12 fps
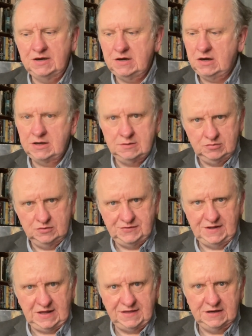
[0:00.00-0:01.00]
and Cardhop will
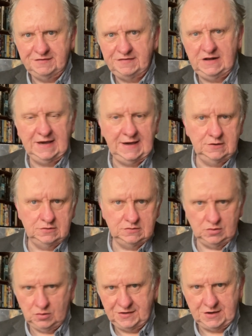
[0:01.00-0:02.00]
do that thing of filling out
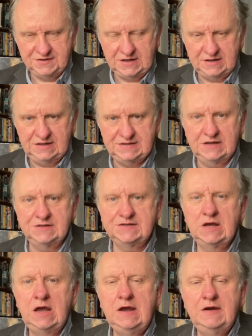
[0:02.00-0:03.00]
all the contact details